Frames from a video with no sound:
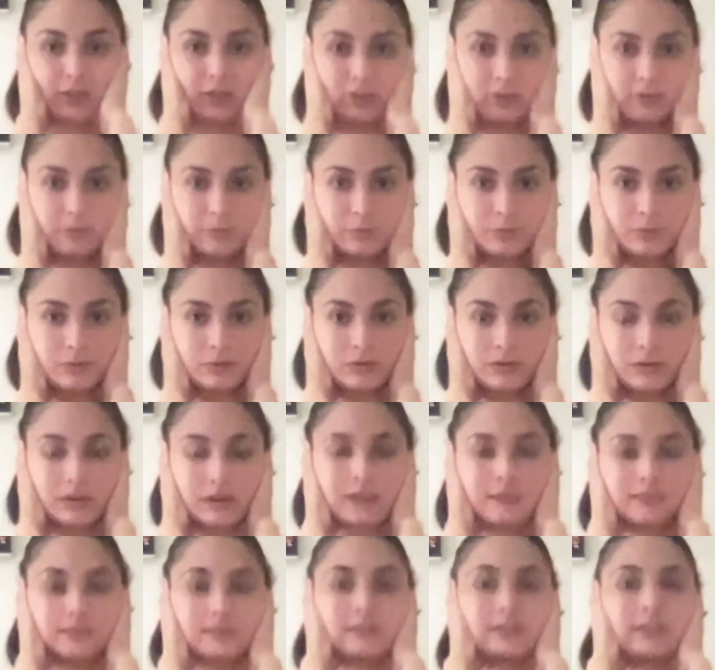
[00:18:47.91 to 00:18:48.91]
You can
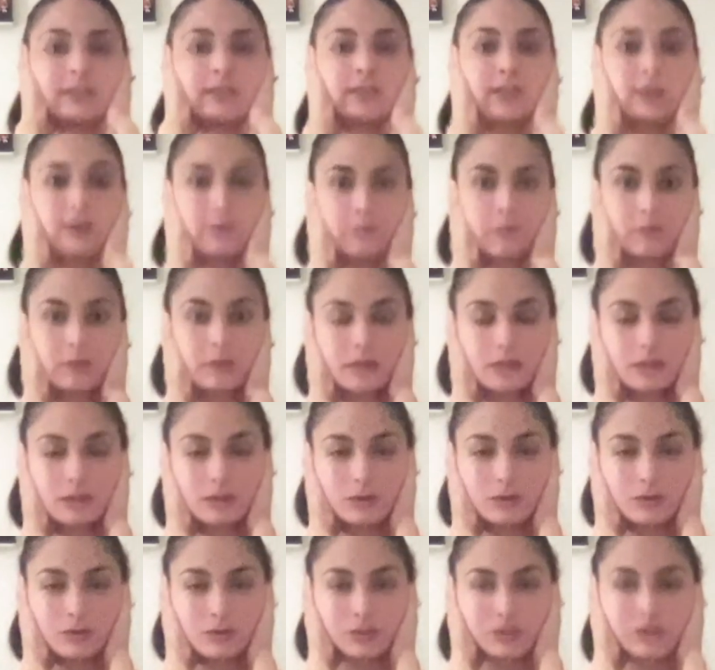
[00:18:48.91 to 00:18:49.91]
press in with like
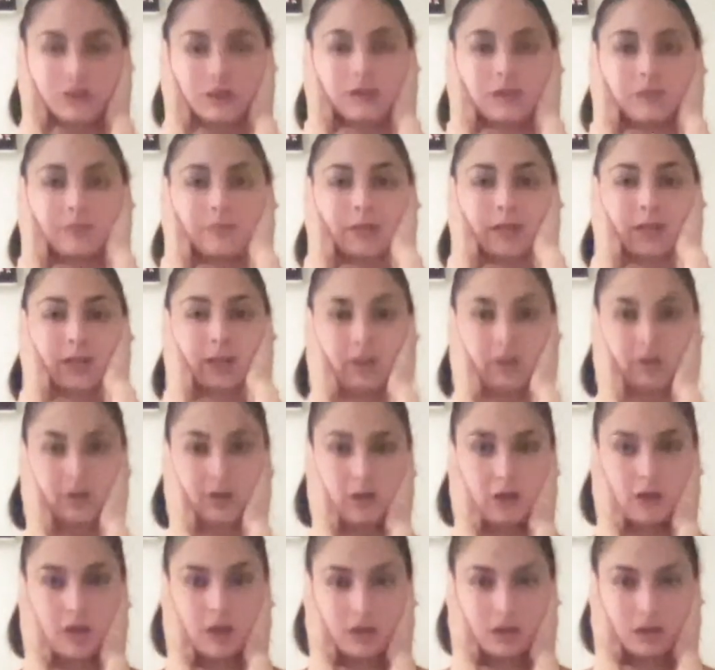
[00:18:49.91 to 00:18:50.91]
your thumb
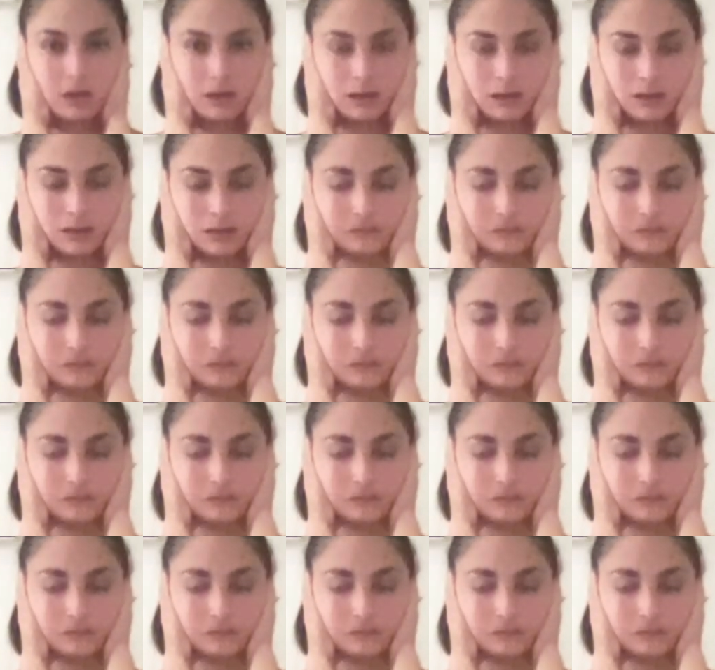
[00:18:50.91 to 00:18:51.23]
area.